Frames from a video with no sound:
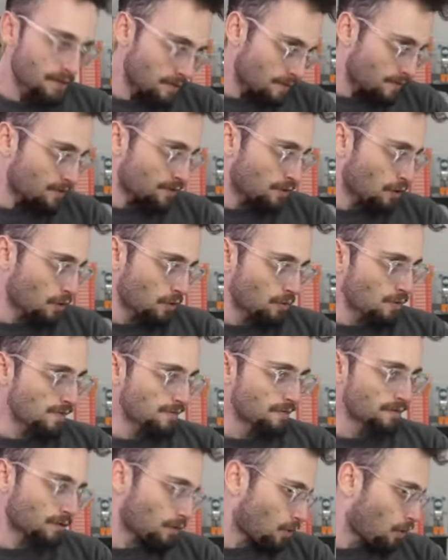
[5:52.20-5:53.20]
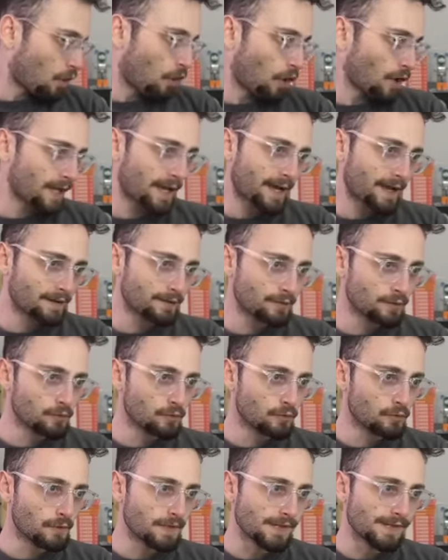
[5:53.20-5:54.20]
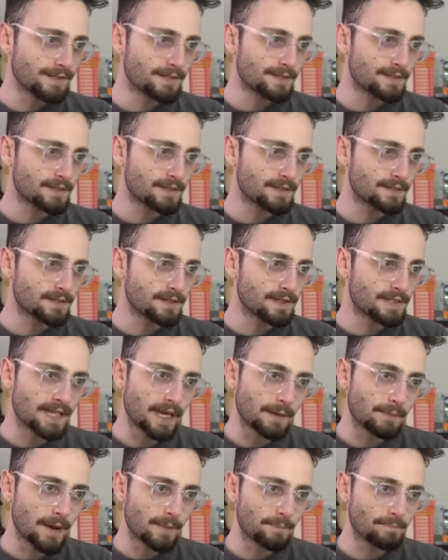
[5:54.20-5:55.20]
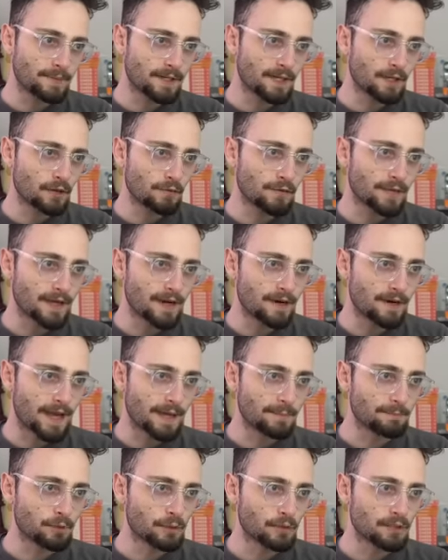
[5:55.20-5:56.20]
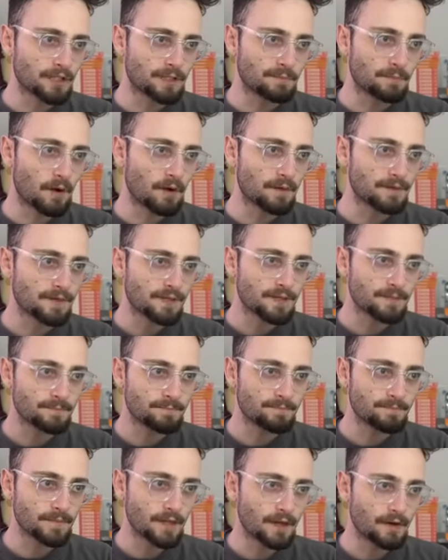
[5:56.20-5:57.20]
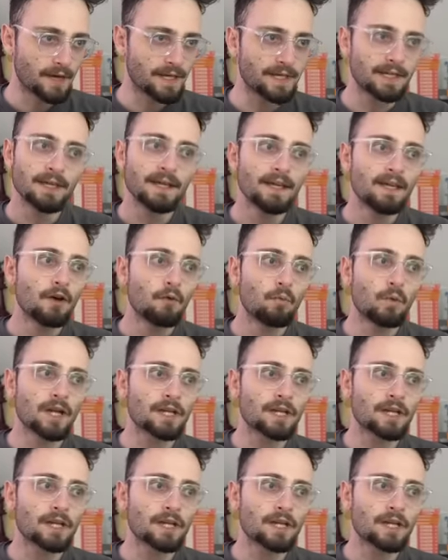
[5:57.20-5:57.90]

So all I got to do is get my king over there and push these pawns. All right, what I